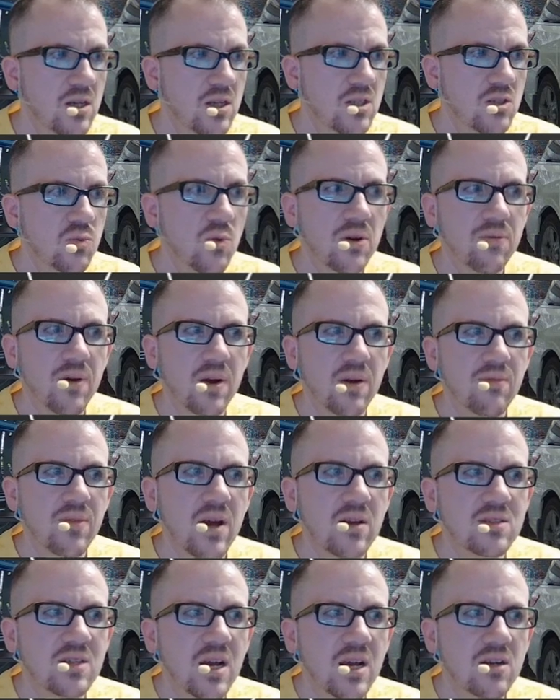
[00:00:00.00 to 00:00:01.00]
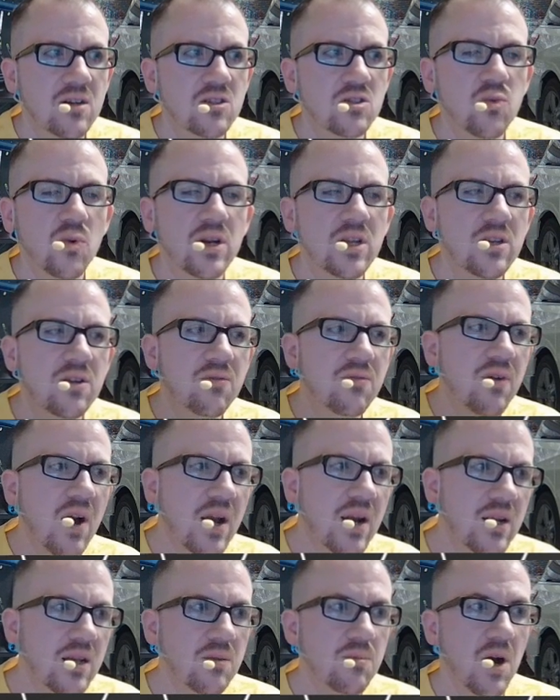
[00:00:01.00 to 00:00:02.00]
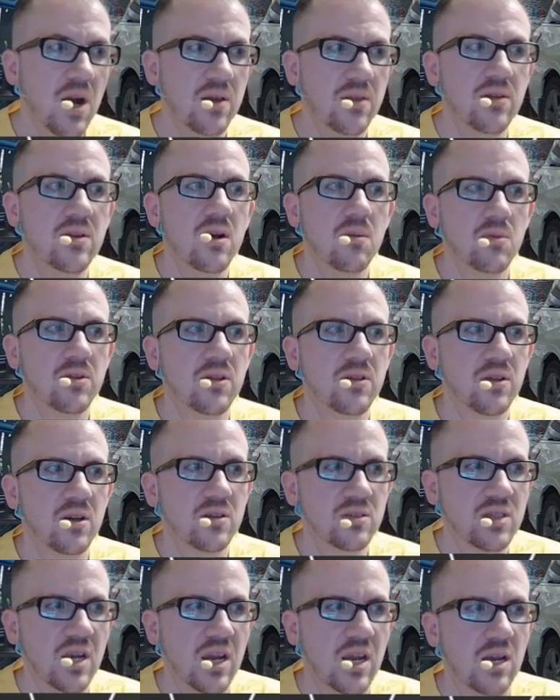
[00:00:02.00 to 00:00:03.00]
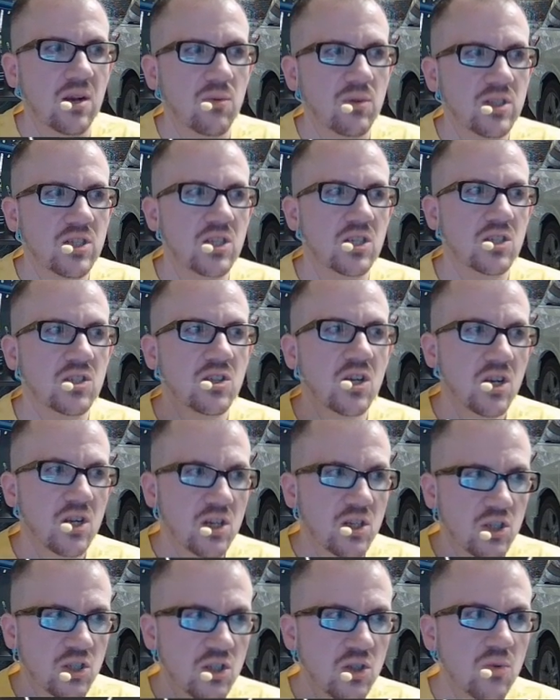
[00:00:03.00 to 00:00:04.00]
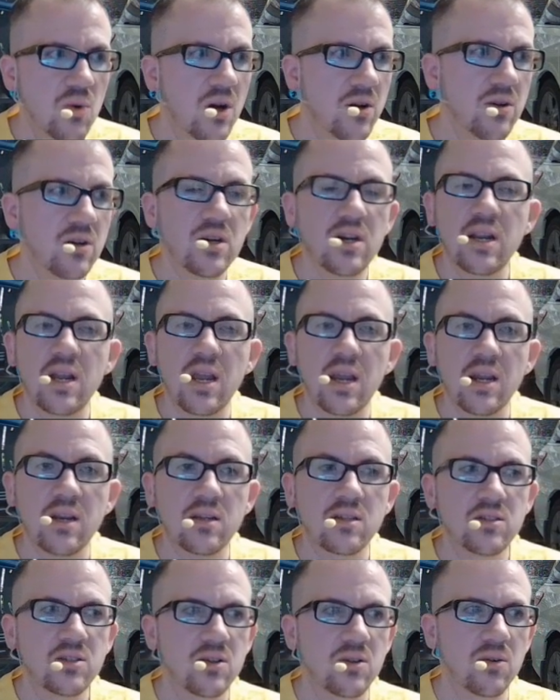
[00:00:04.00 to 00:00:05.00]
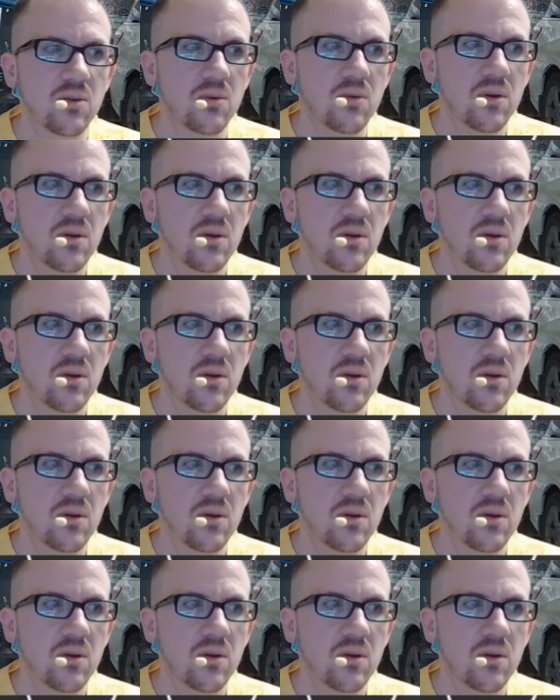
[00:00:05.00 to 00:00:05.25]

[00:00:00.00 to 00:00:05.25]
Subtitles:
25,920 divided by the number that they're saying, which is 282,